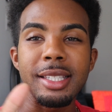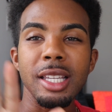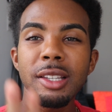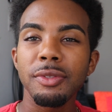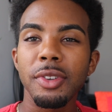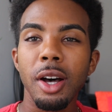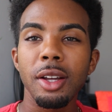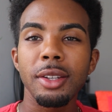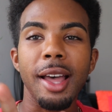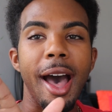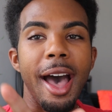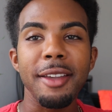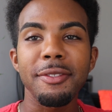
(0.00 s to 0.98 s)

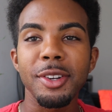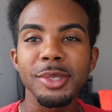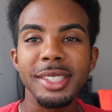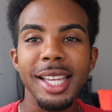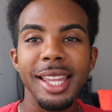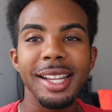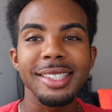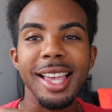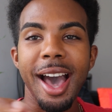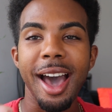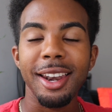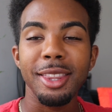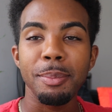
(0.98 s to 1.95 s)
Default iPhone settings
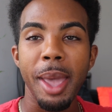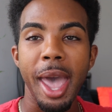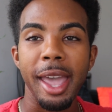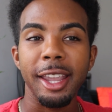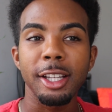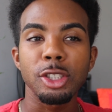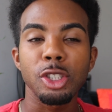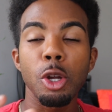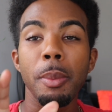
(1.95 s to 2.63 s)
out of the package,